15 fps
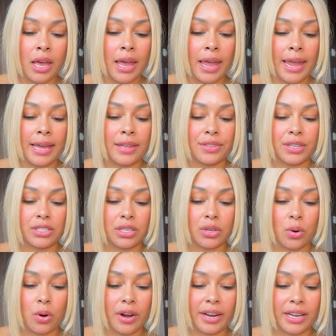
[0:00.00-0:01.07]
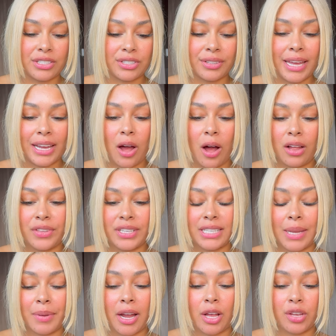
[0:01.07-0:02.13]
and the Dior, because they're like all in the
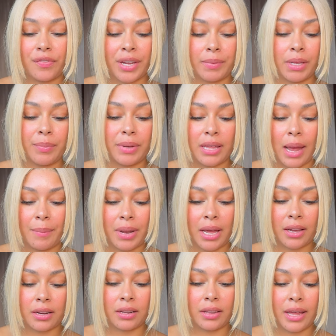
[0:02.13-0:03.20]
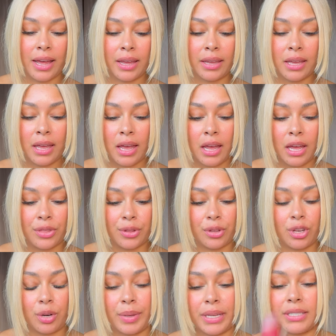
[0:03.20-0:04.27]
same color family, but I'm not gonna lie, they're a
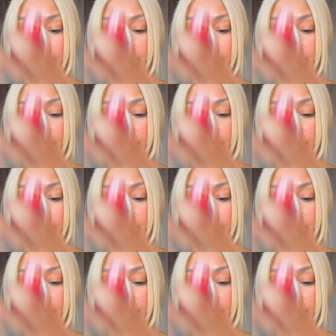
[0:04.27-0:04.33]
little bit